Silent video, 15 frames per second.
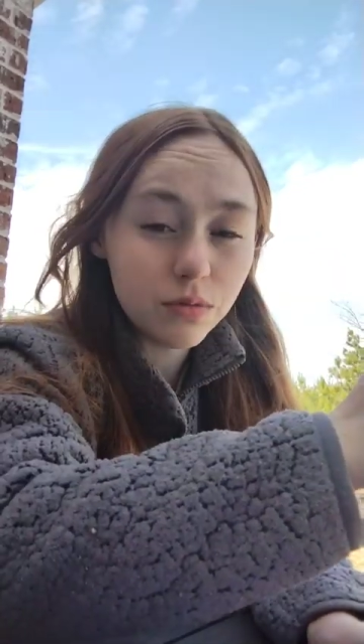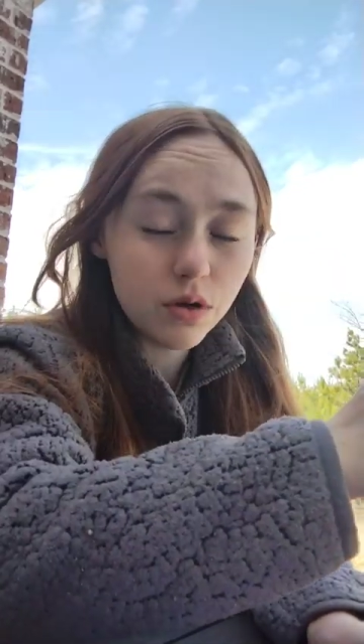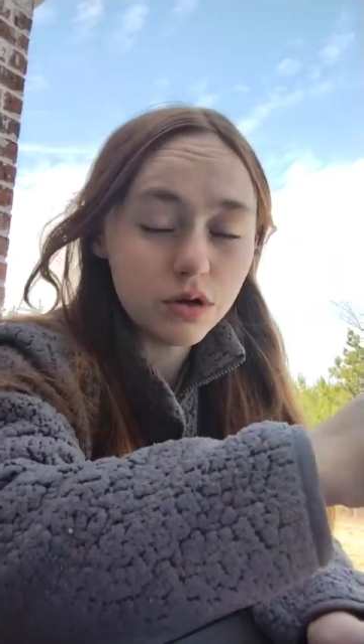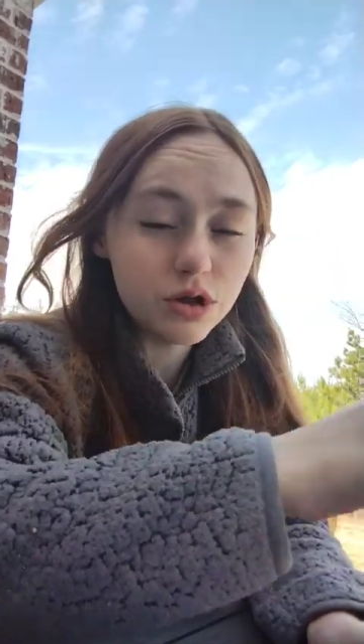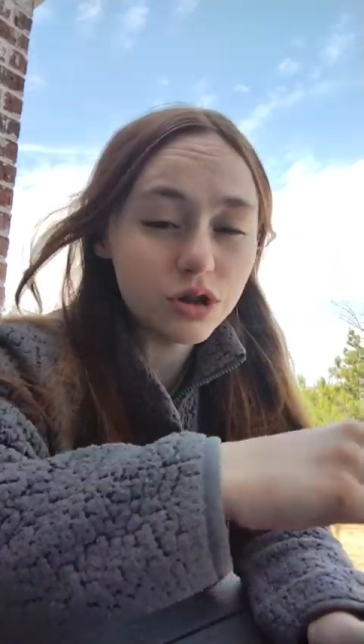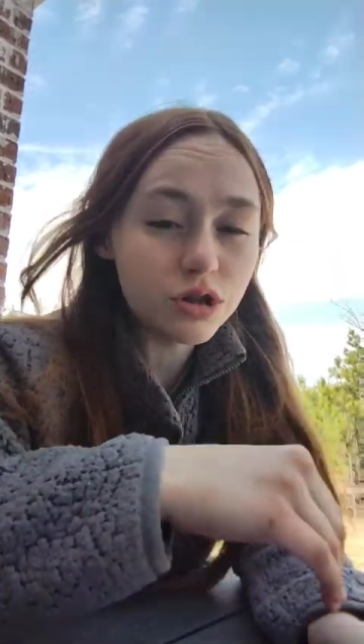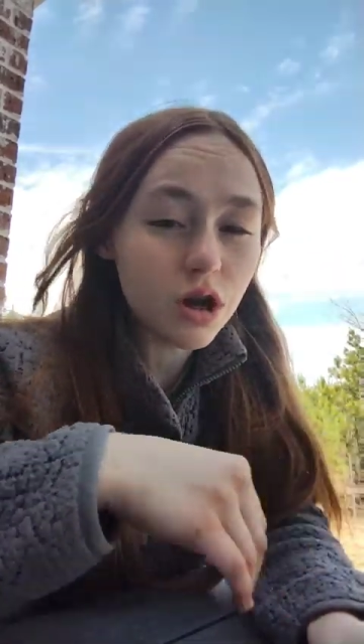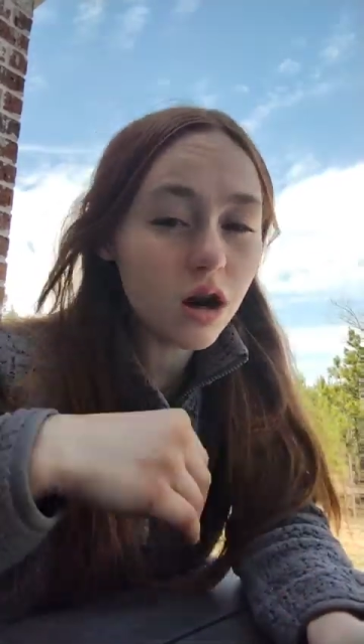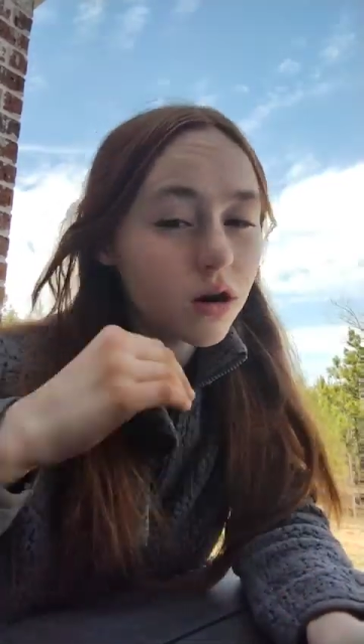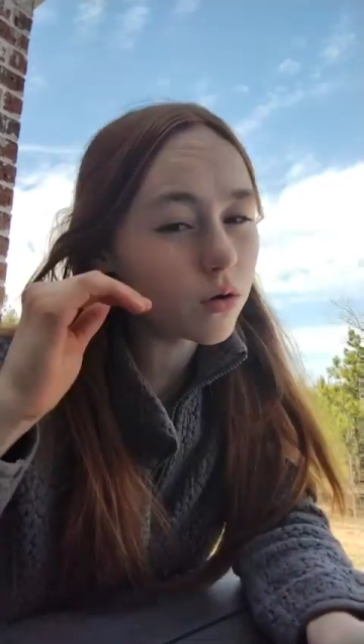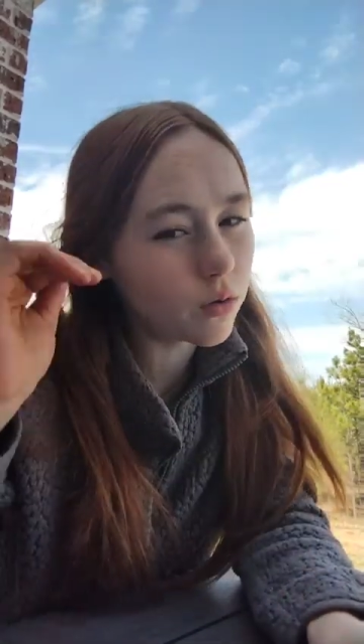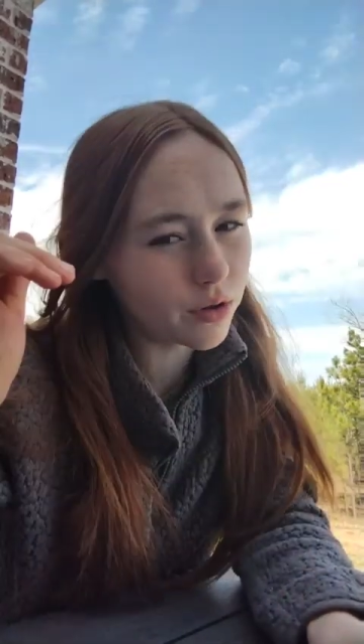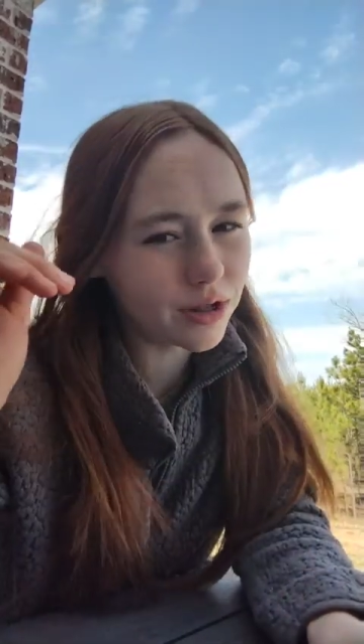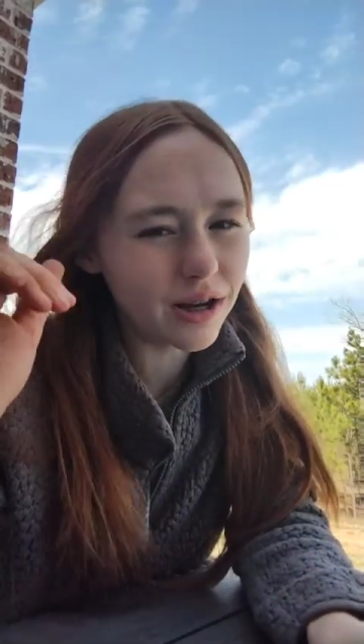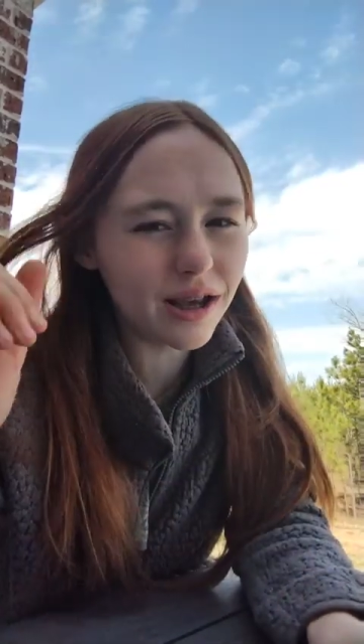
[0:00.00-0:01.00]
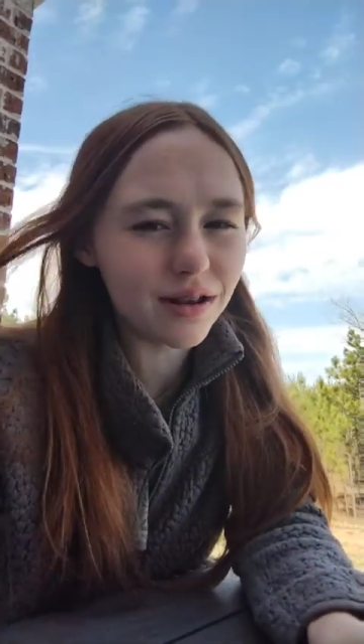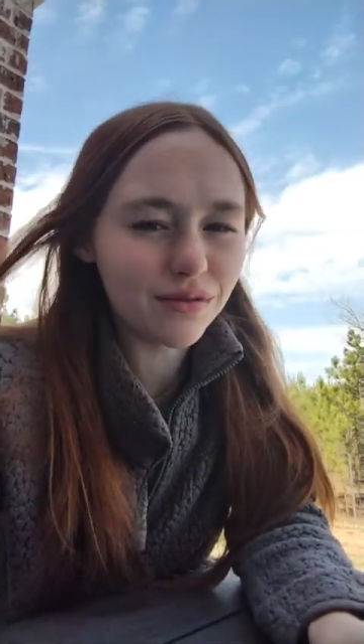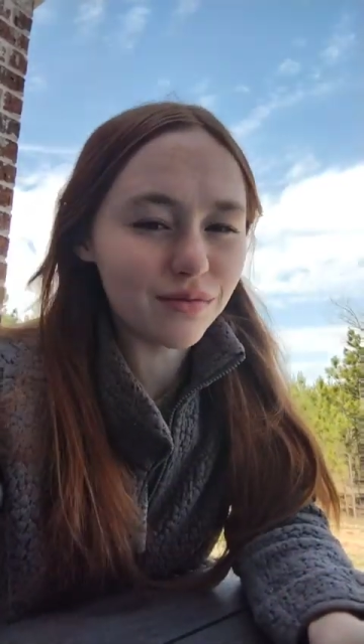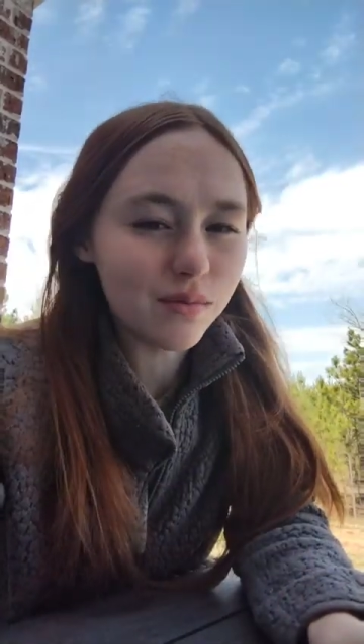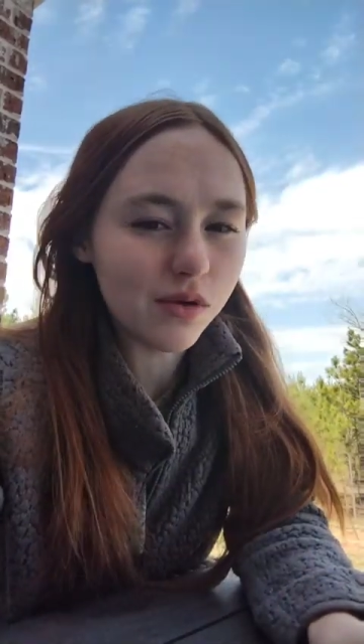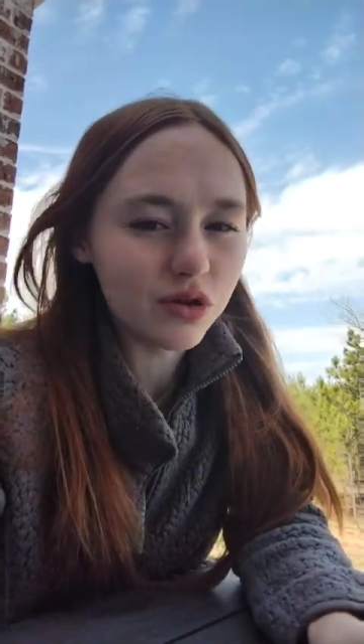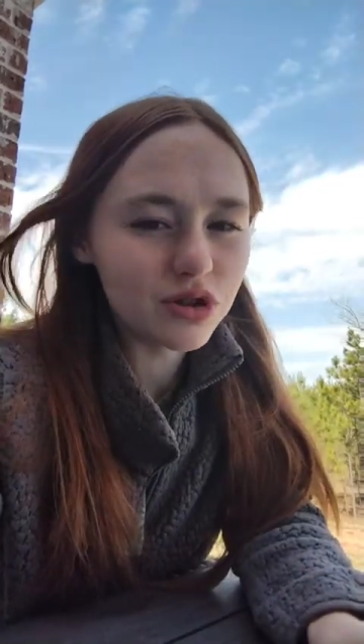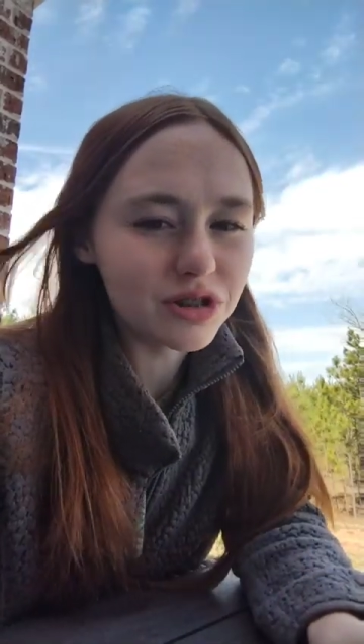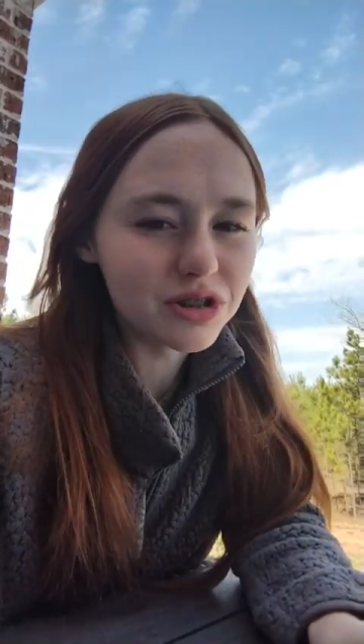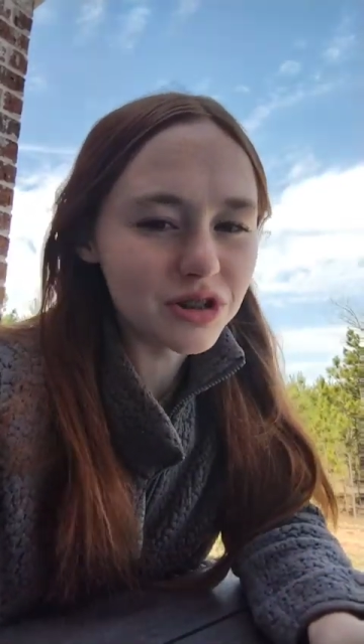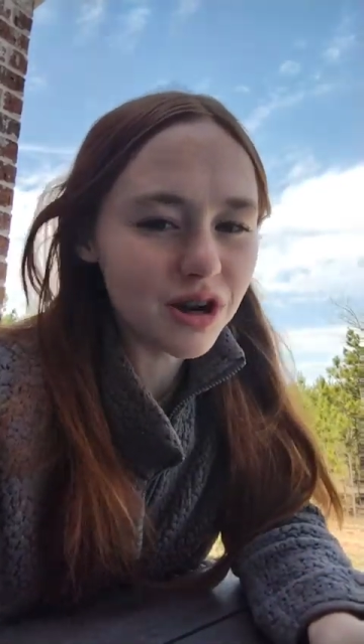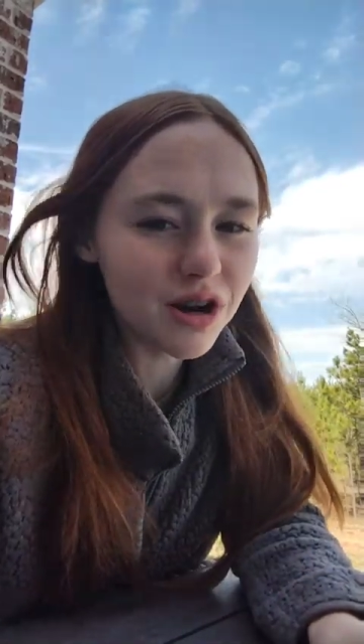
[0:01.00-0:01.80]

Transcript: emotions are or the negative emotions